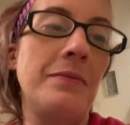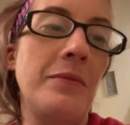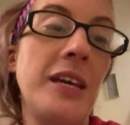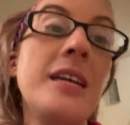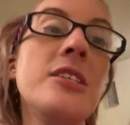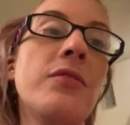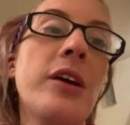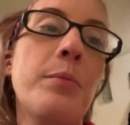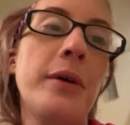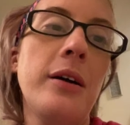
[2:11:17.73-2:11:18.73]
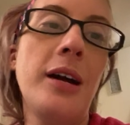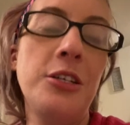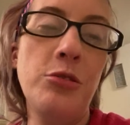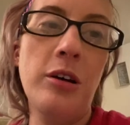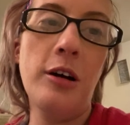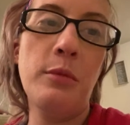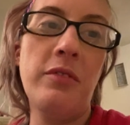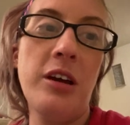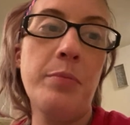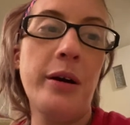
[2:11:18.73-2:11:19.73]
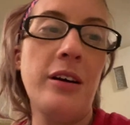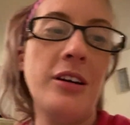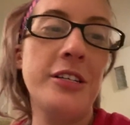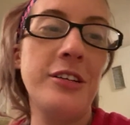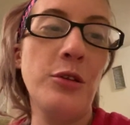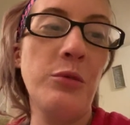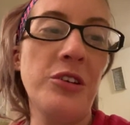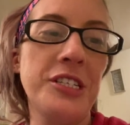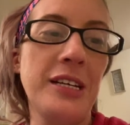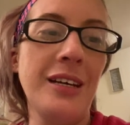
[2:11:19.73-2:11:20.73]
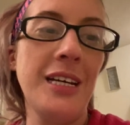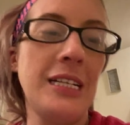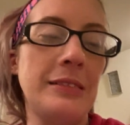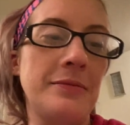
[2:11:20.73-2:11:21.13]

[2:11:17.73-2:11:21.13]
He is a vampire. I do call him a vampire because he only works at night.